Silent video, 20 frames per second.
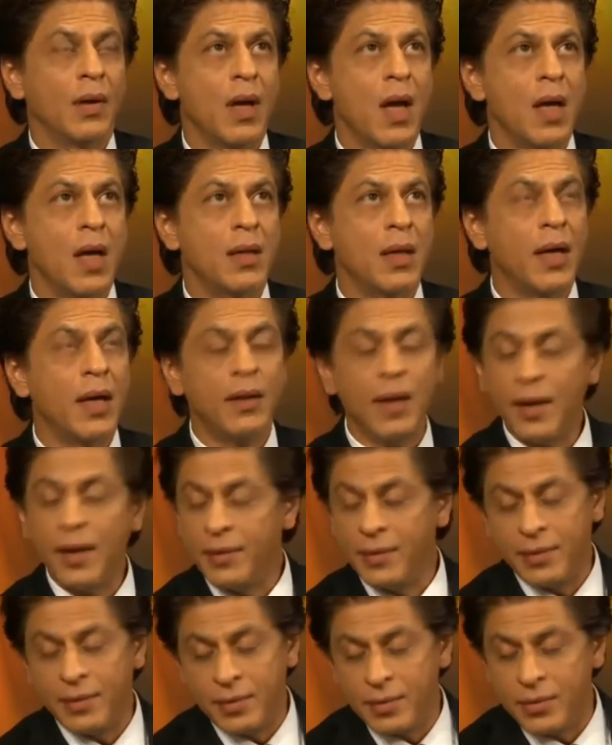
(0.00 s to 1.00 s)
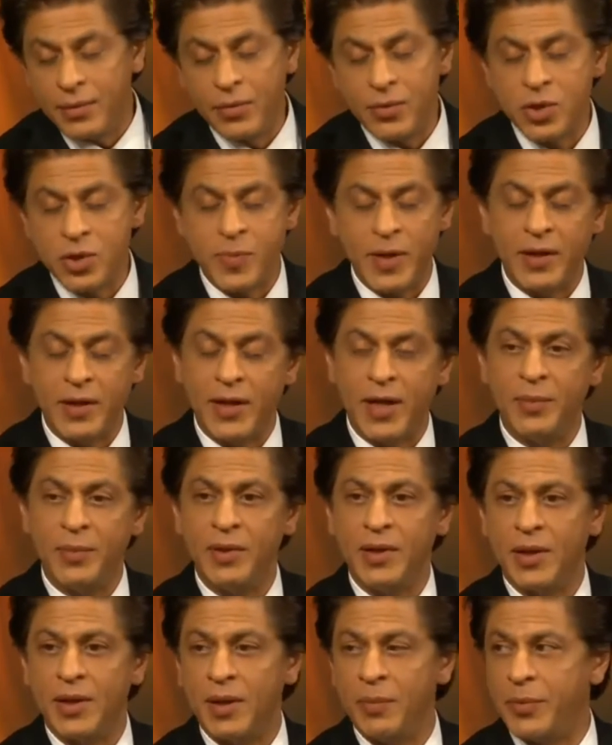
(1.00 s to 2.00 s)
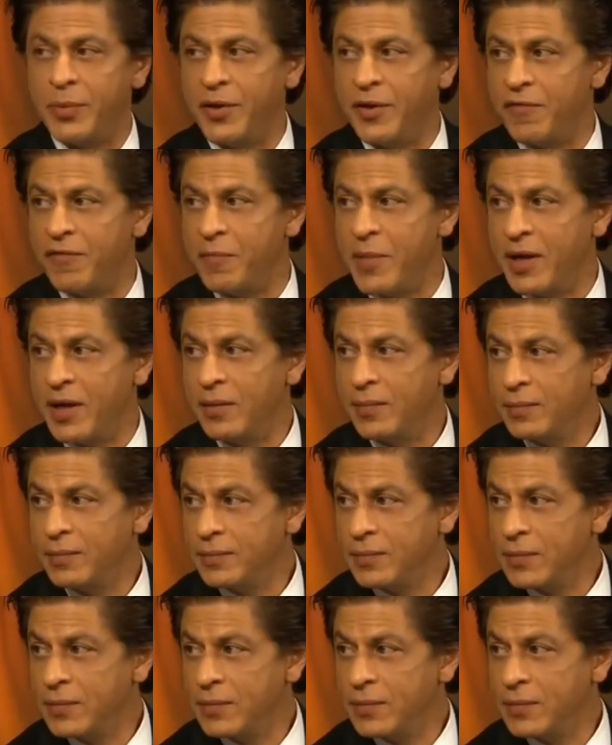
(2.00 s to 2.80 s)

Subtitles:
I don't spend time in the company of men.